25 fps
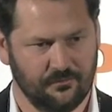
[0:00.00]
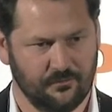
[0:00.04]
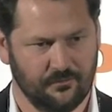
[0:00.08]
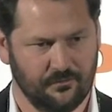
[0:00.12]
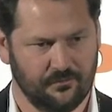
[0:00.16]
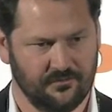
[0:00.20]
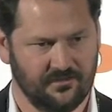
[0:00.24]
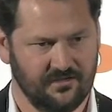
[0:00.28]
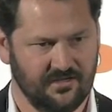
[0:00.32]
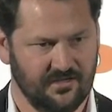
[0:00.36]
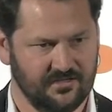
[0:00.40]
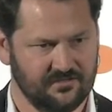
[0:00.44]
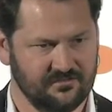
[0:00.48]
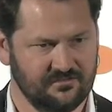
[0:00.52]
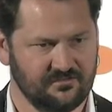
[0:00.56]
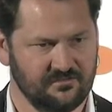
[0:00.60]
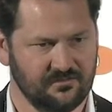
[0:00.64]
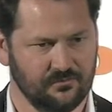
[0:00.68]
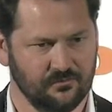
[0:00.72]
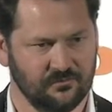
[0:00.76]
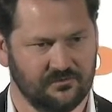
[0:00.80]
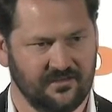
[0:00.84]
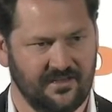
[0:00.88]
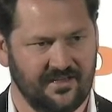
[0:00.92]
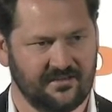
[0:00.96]
we were the largest
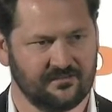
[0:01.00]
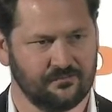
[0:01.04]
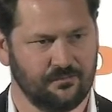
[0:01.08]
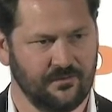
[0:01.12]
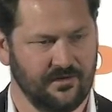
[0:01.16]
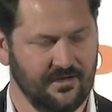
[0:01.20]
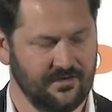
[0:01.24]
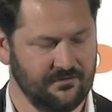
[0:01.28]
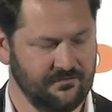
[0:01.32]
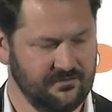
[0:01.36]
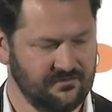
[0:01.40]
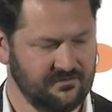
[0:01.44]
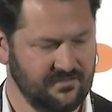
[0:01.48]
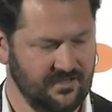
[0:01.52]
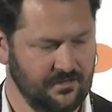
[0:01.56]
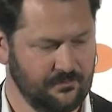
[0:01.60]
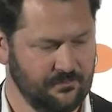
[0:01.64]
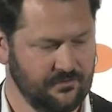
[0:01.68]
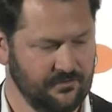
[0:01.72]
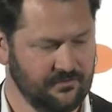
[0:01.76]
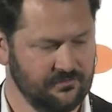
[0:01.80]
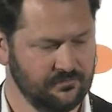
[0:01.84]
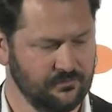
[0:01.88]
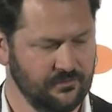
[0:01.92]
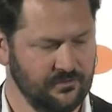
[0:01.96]
single taxpayer in
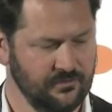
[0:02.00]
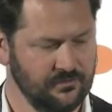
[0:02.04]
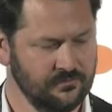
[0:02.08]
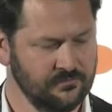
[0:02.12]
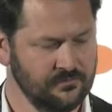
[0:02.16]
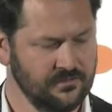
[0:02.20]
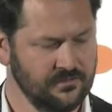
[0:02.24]
Zambia as well.